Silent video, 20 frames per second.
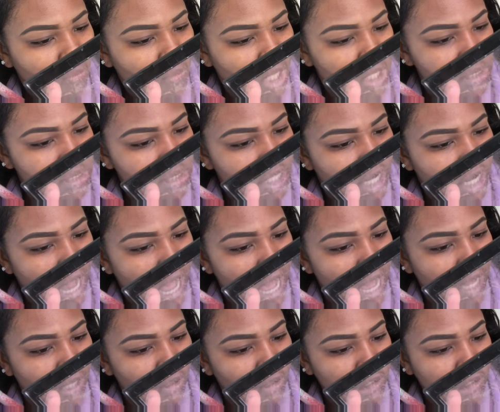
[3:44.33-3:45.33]
It's their
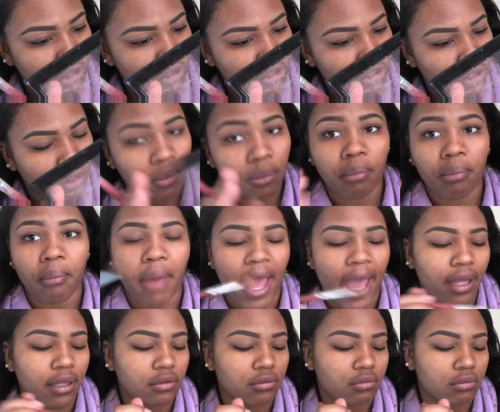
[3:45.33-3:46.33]
Eye on Neutral
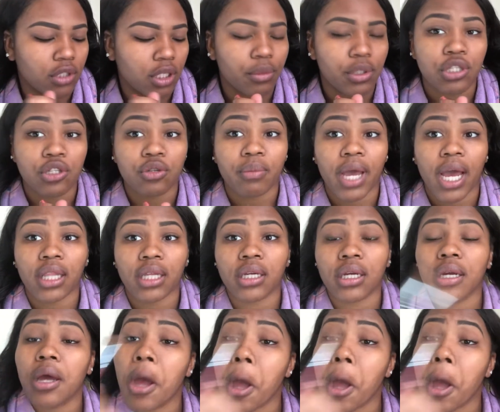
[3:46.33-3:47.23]
Matte number 2 palette.